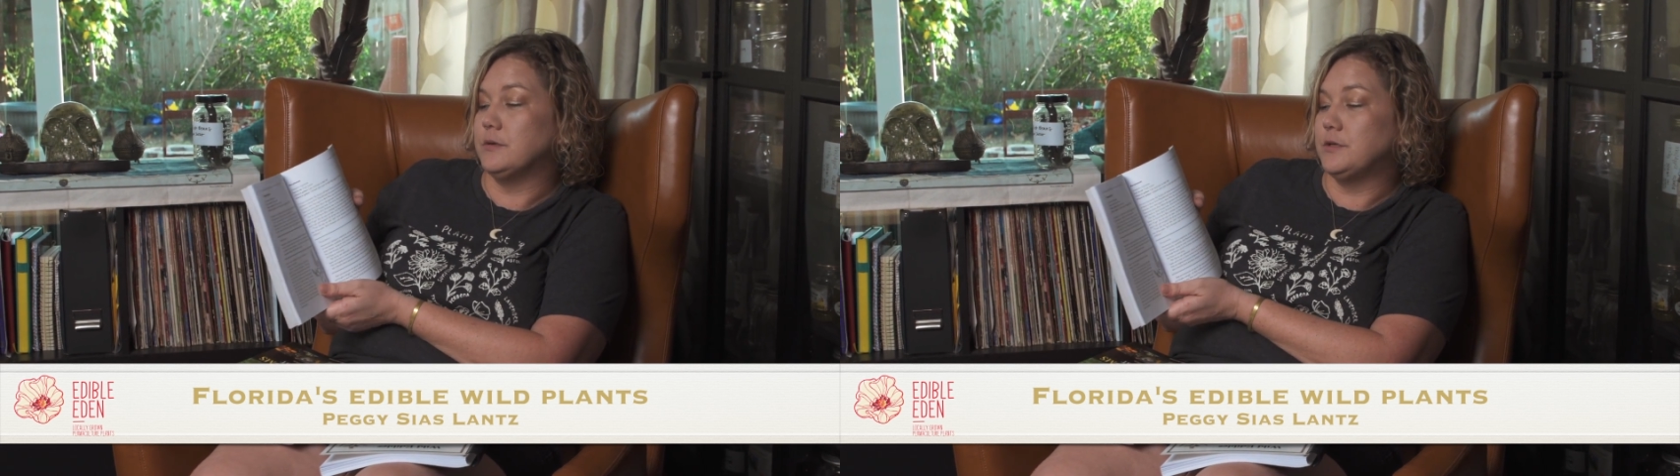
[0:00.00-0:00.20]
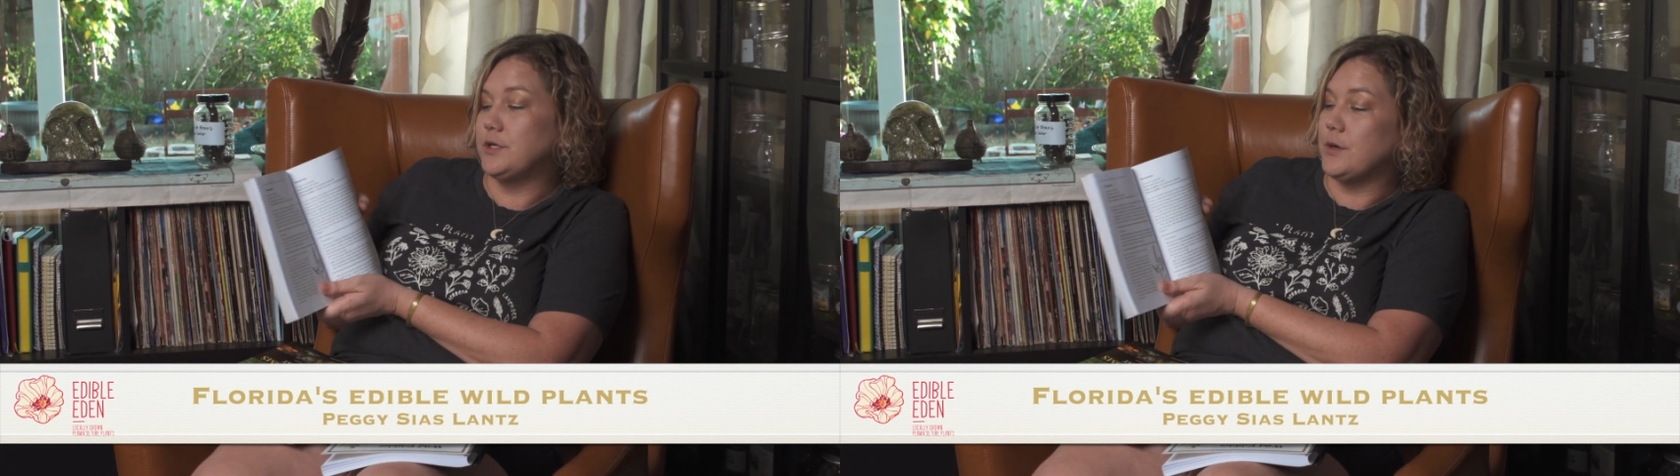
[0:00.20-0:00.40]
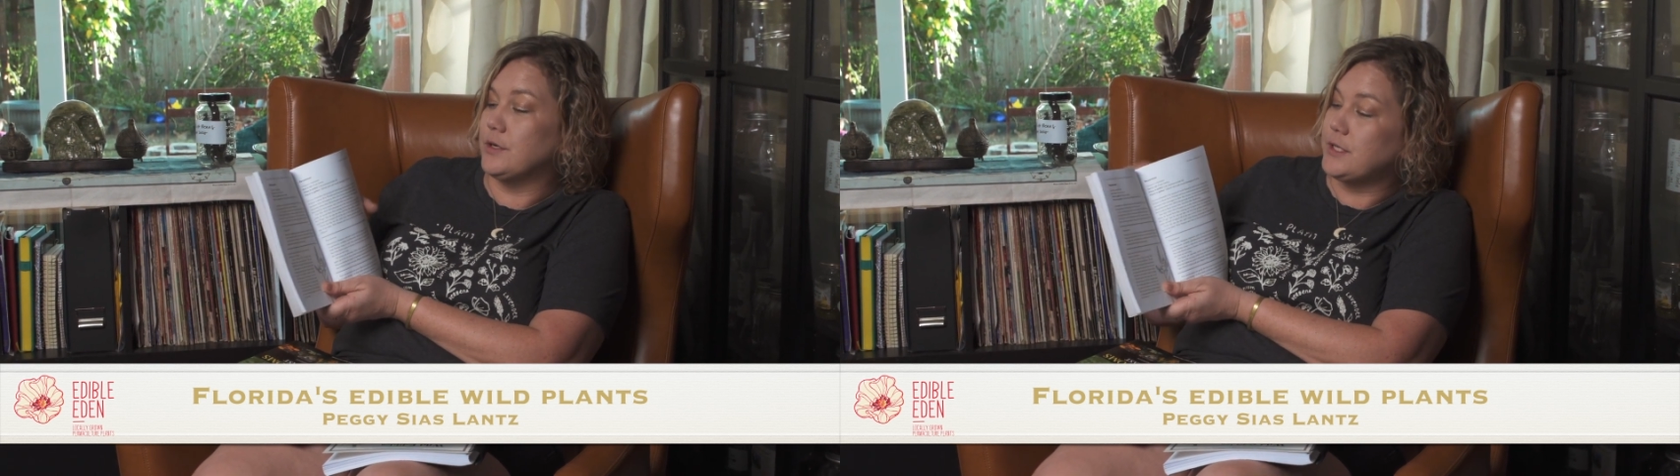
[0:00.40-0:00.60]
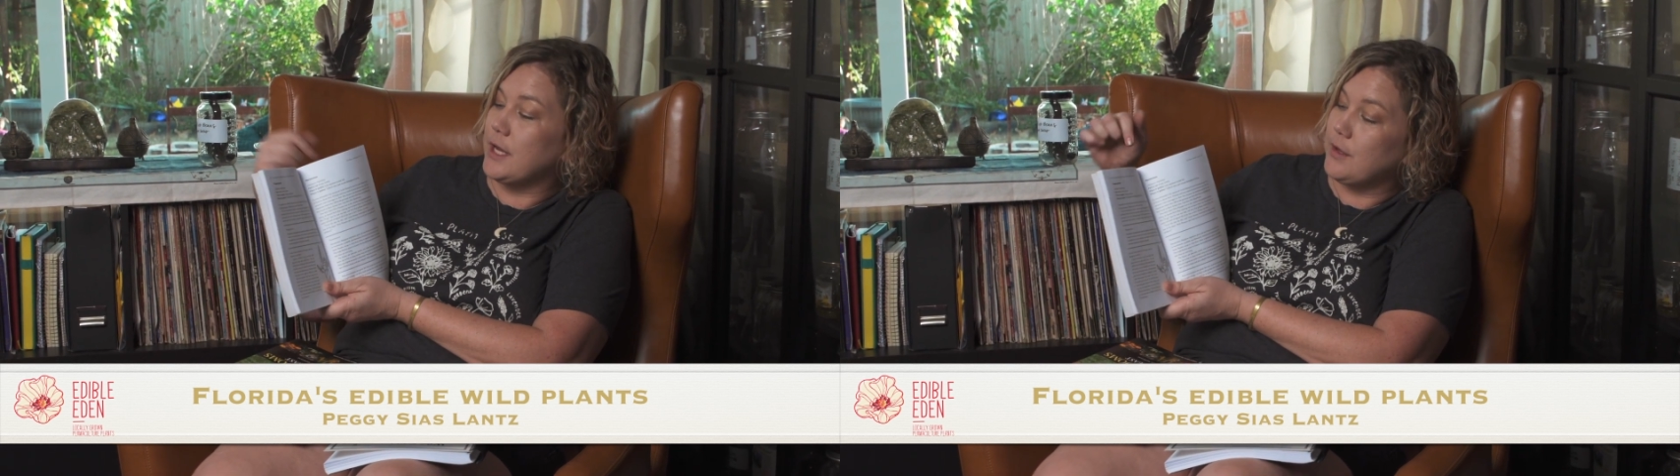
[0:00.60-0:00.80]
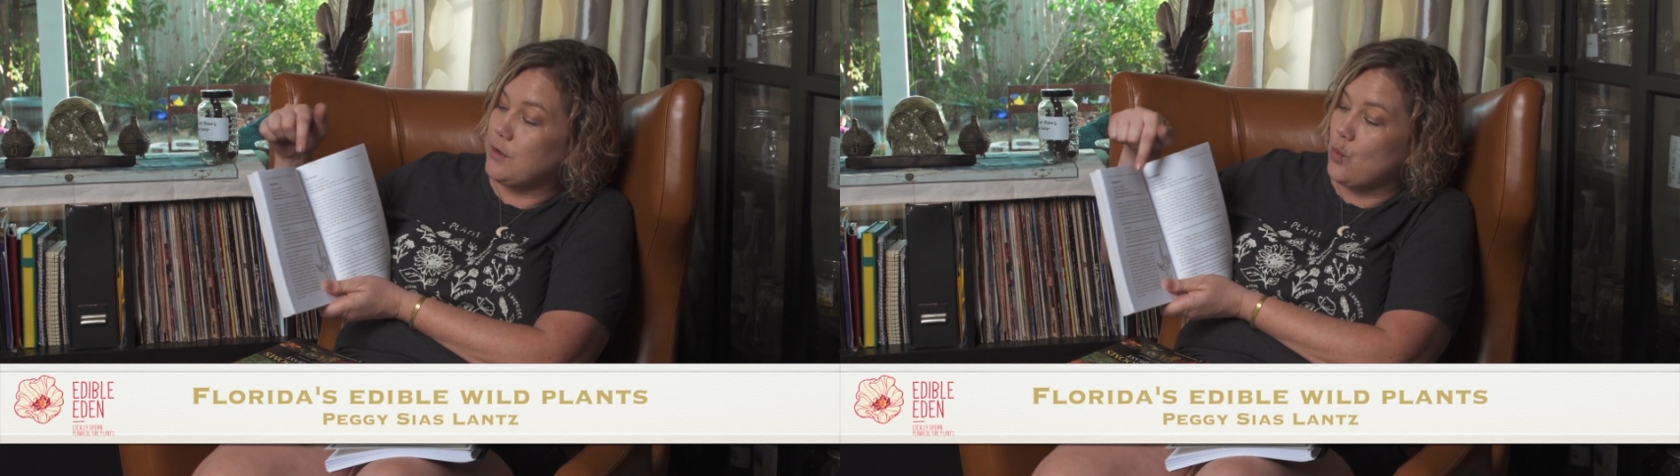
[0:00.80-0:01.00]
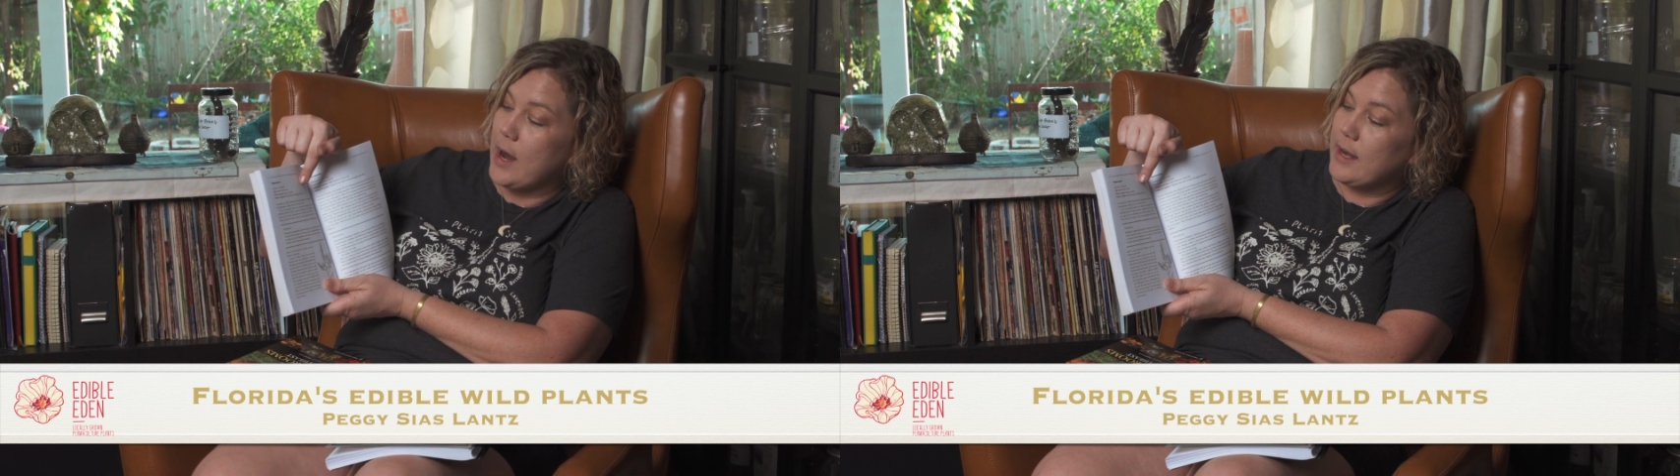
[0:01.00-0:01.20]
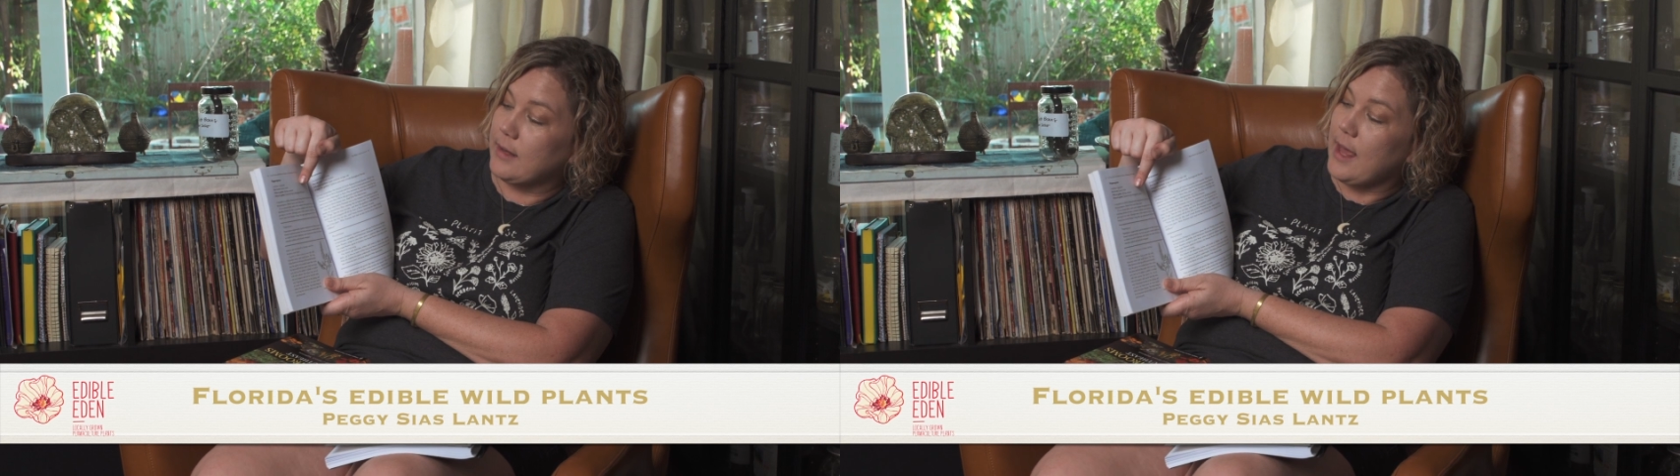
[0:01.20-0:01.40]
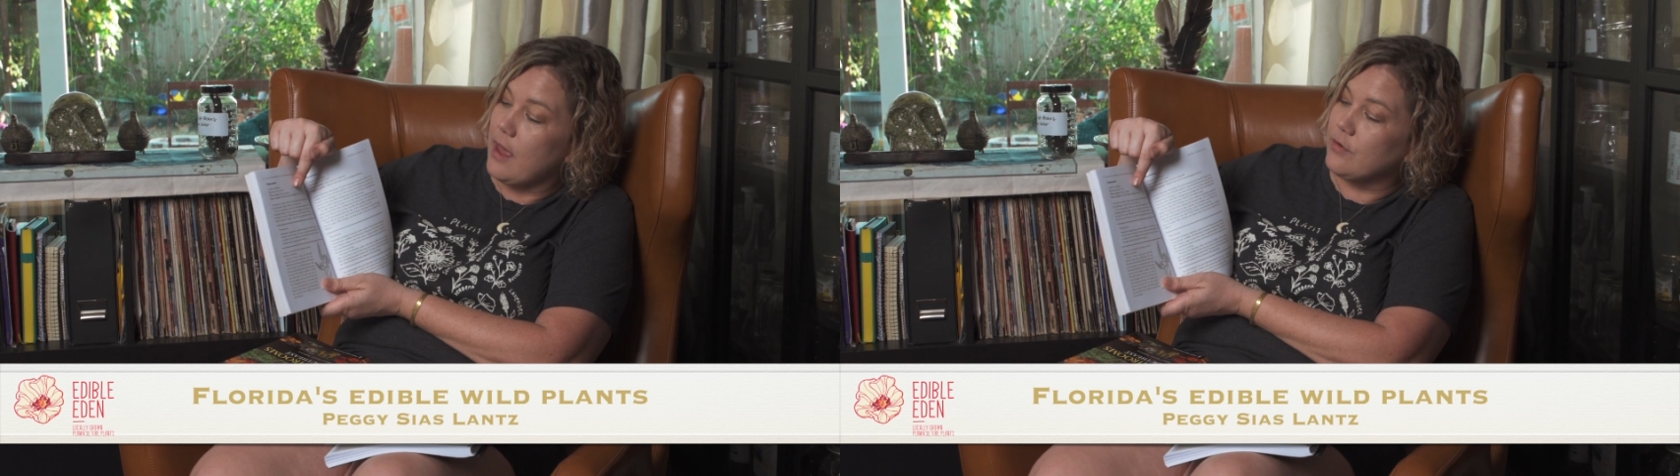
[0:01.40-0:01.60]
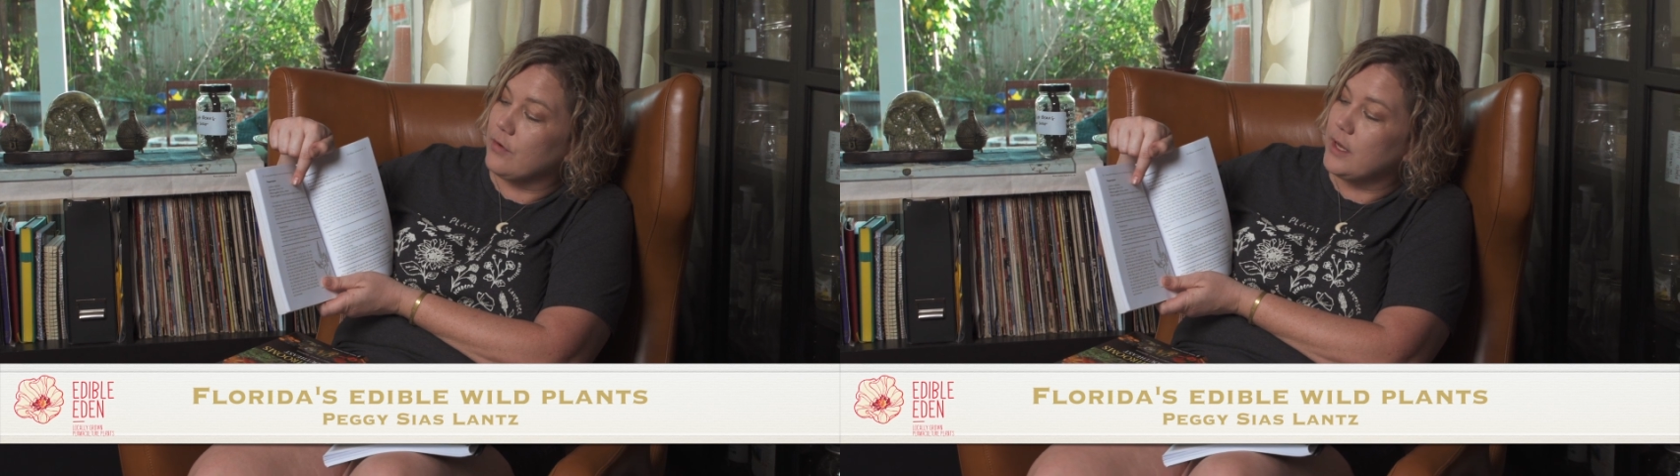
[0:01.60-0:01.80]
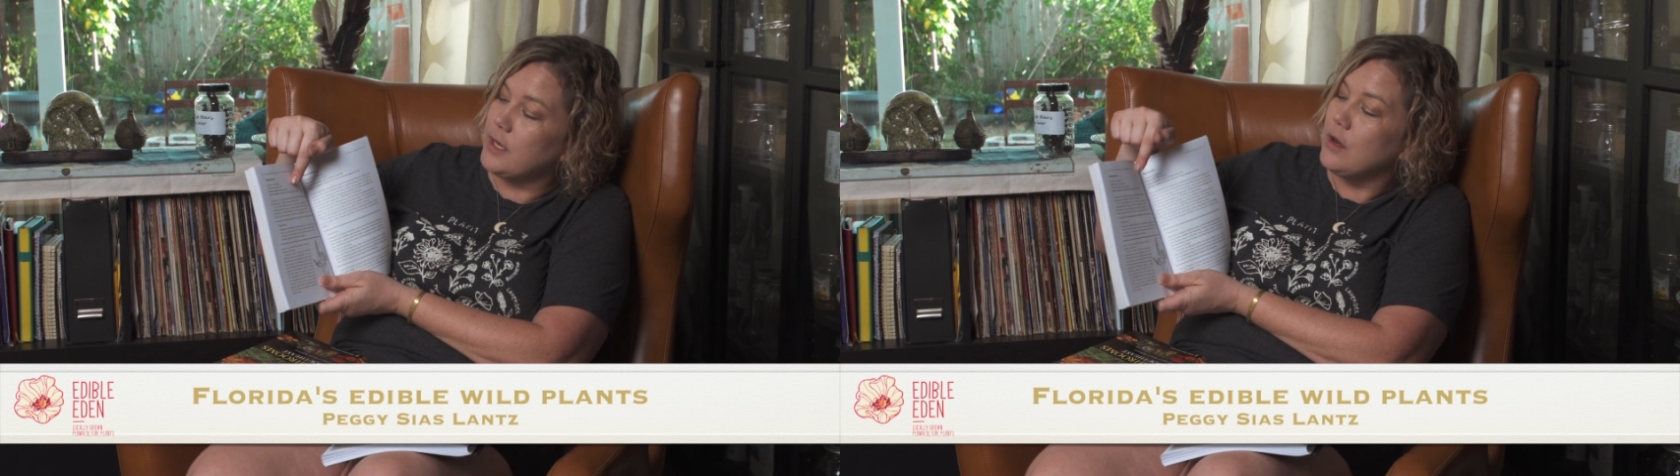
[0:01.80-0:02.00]
So it'll tell you when to gather
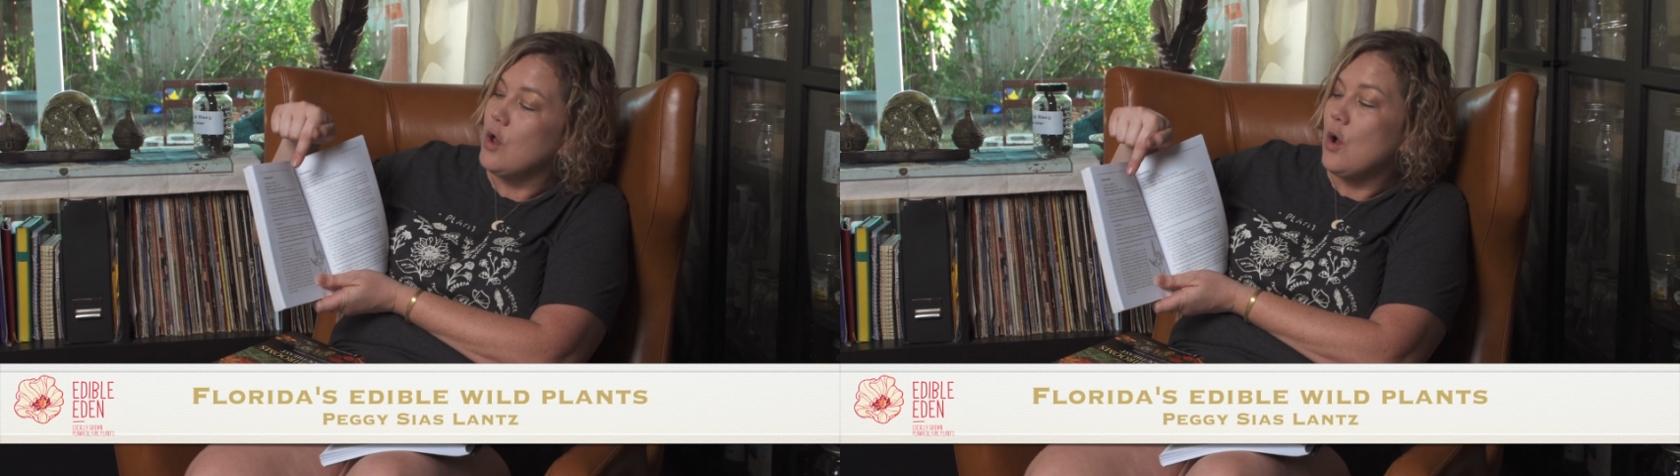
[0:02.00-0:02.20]
it,